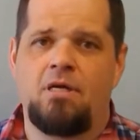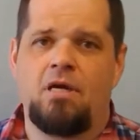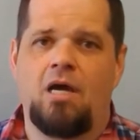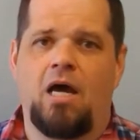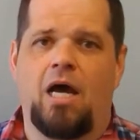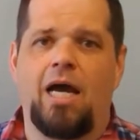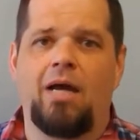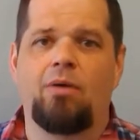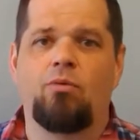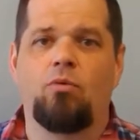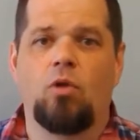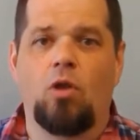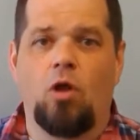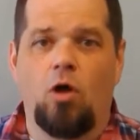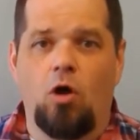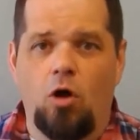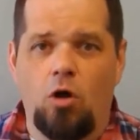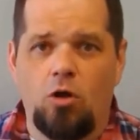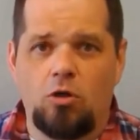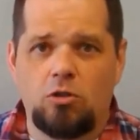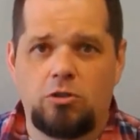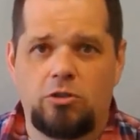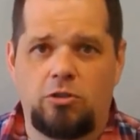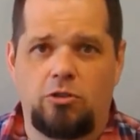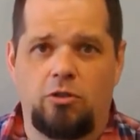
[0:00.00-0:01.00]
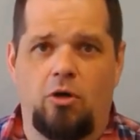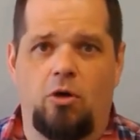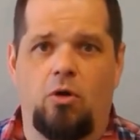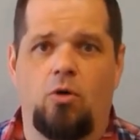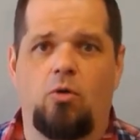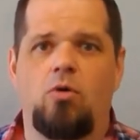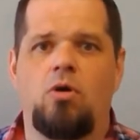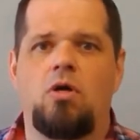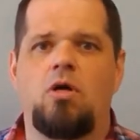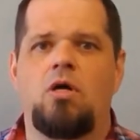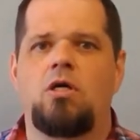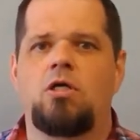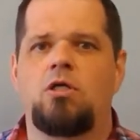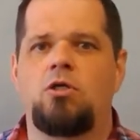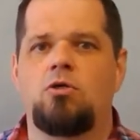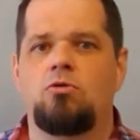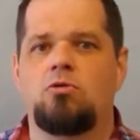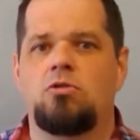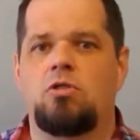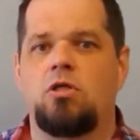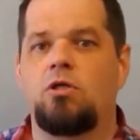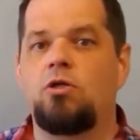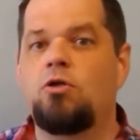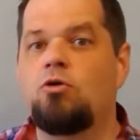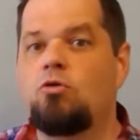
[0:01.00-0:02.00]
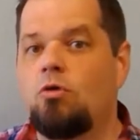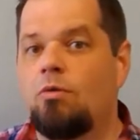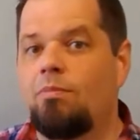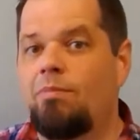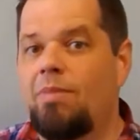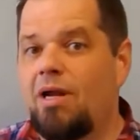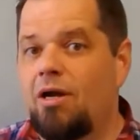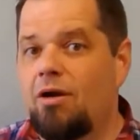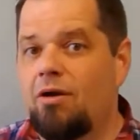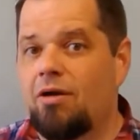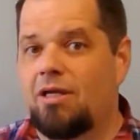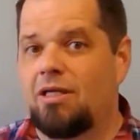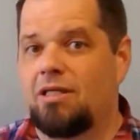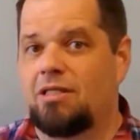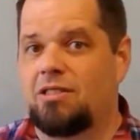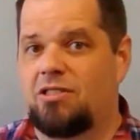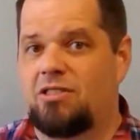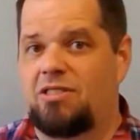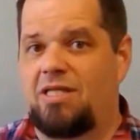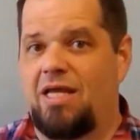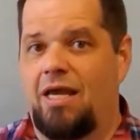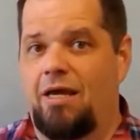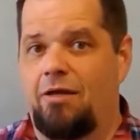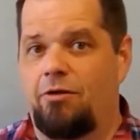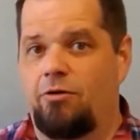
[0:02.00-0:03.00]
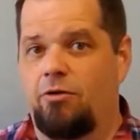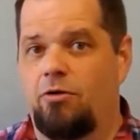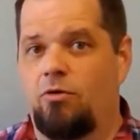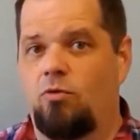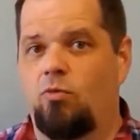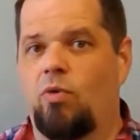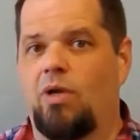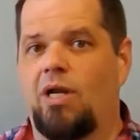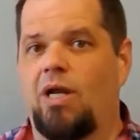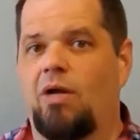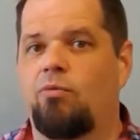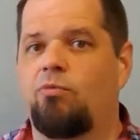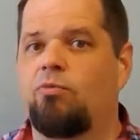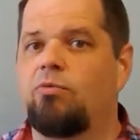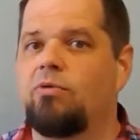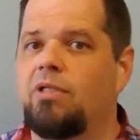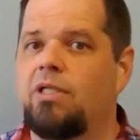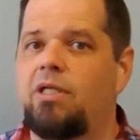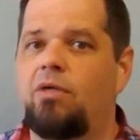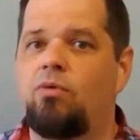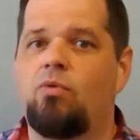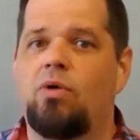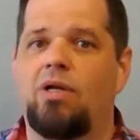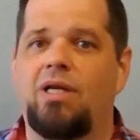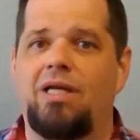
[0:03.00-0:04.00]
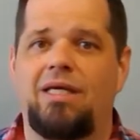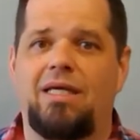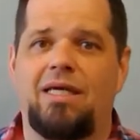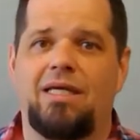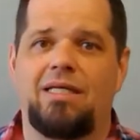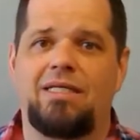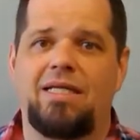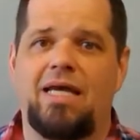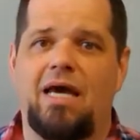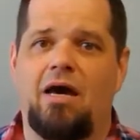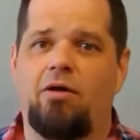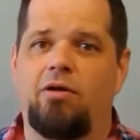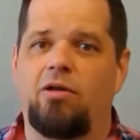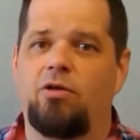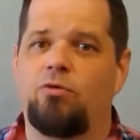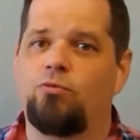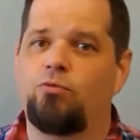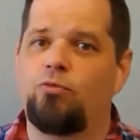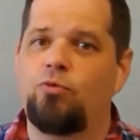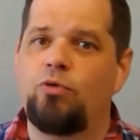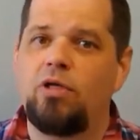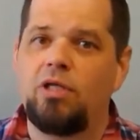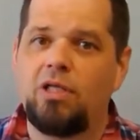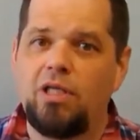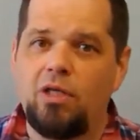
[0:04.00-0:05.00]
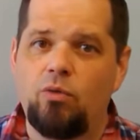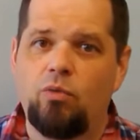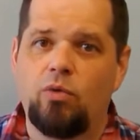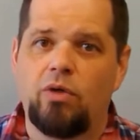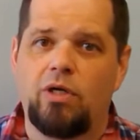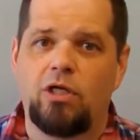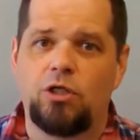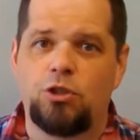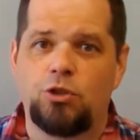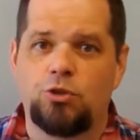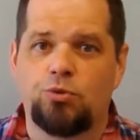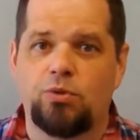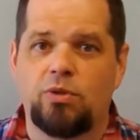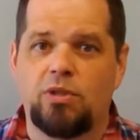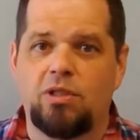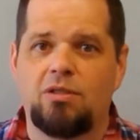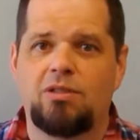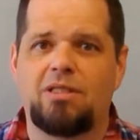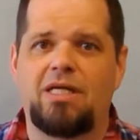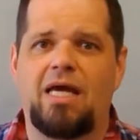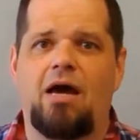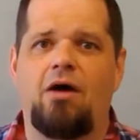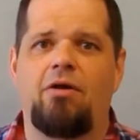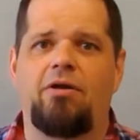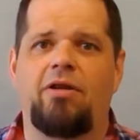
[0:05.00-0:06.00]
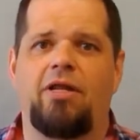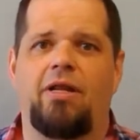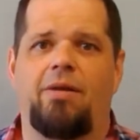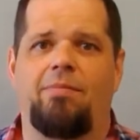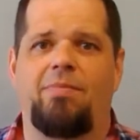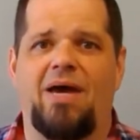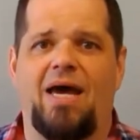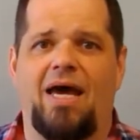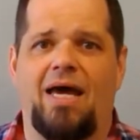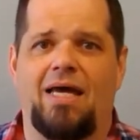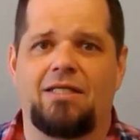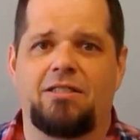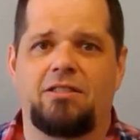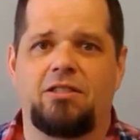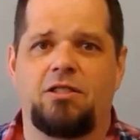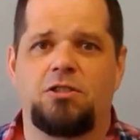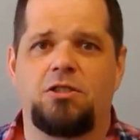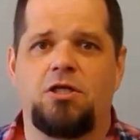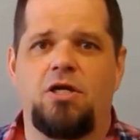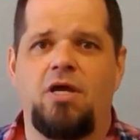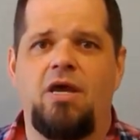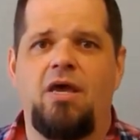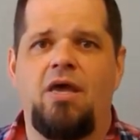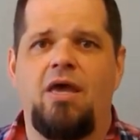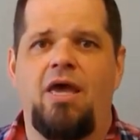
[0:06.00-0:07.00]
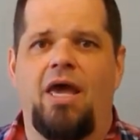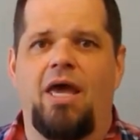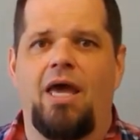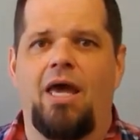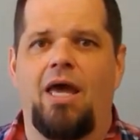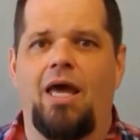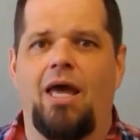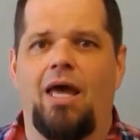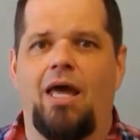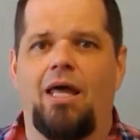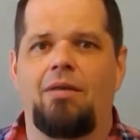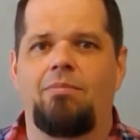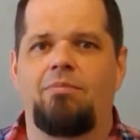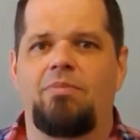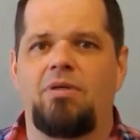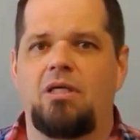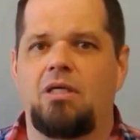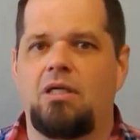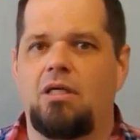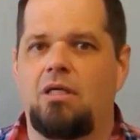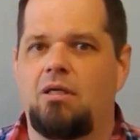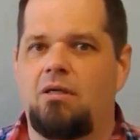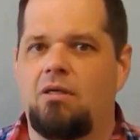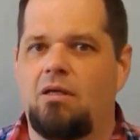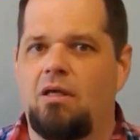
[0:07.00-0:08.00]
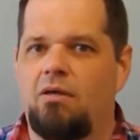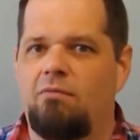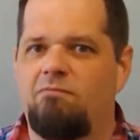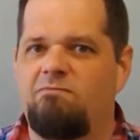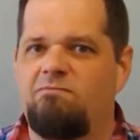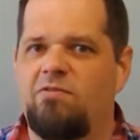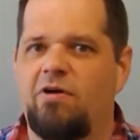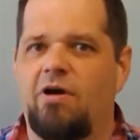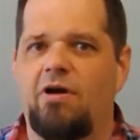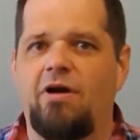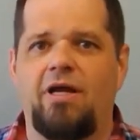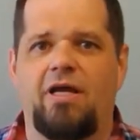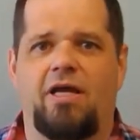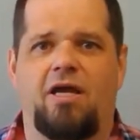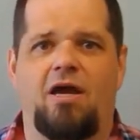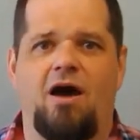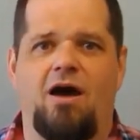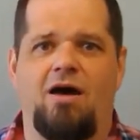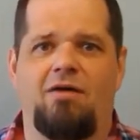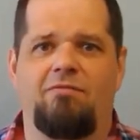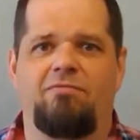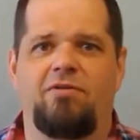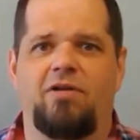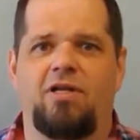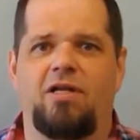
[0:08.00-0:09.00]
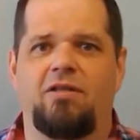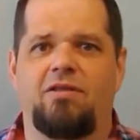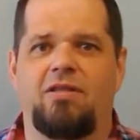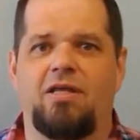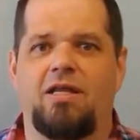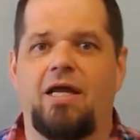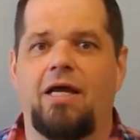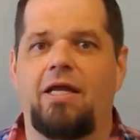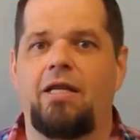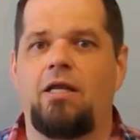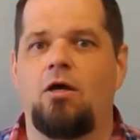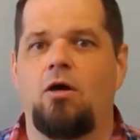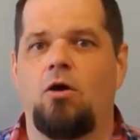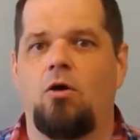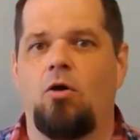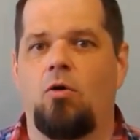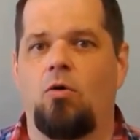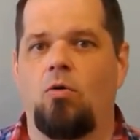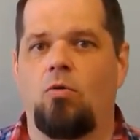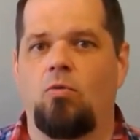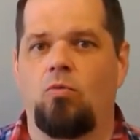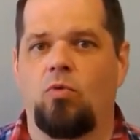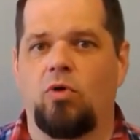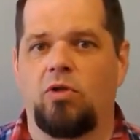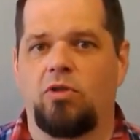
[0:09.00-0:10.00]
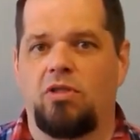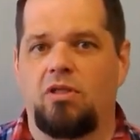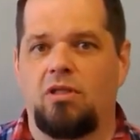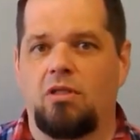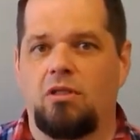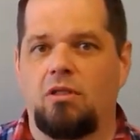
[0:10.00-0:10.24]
I will also use the New American Standard when I really want to get down and really want to drill down in a passage and be very confident that I know what the